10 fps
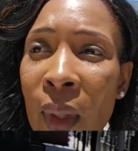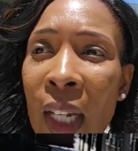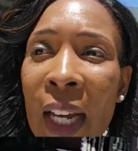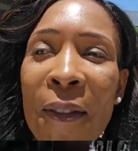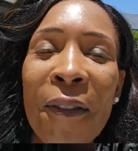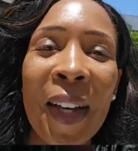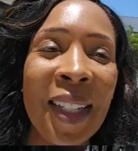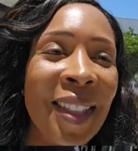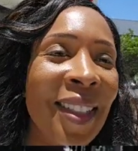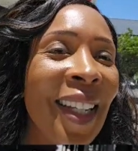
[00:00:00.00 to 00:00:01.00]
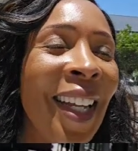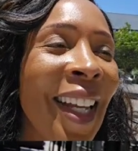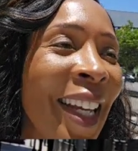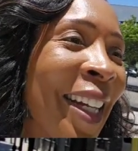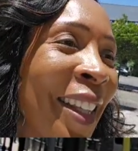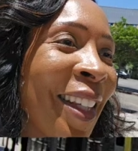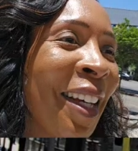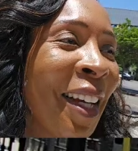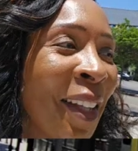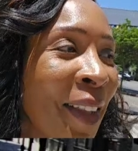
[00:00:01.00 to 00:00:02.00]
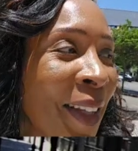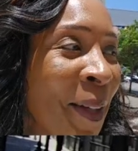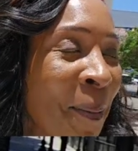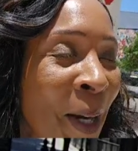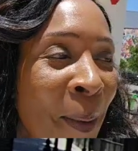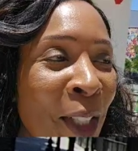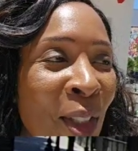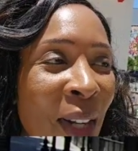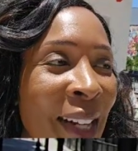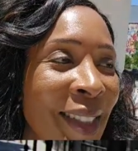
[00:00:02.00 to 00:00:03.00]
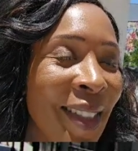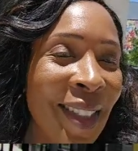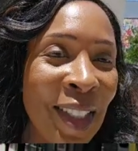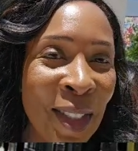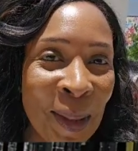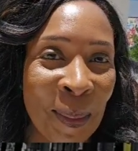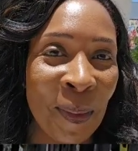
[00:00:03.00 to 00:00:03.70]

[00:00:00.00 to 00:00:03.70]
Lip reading: invest in the public transit system,